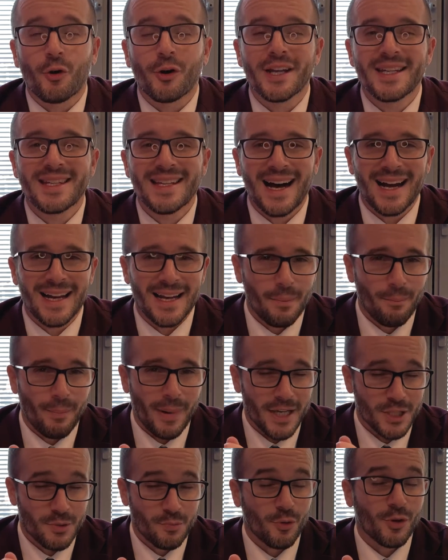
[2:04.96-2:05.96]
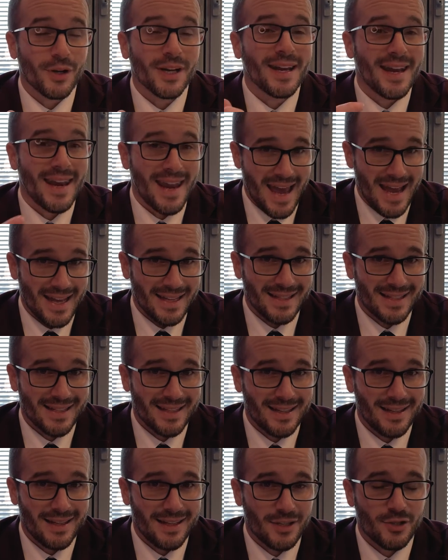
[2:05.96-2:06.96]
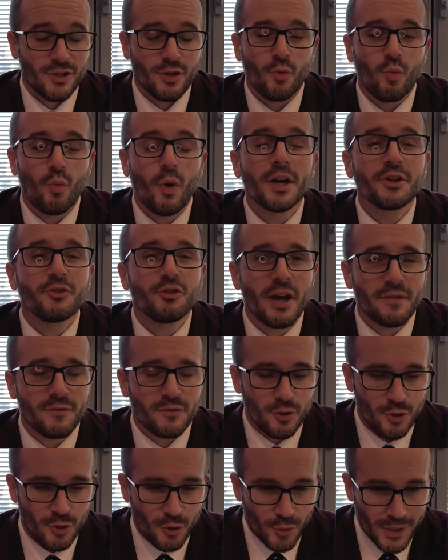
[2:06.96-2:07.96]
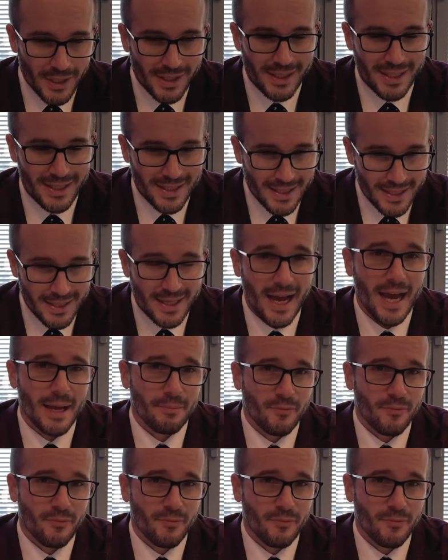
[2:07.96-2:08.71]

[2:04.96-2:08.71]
Italian passport in hands. So what do you have to do in this time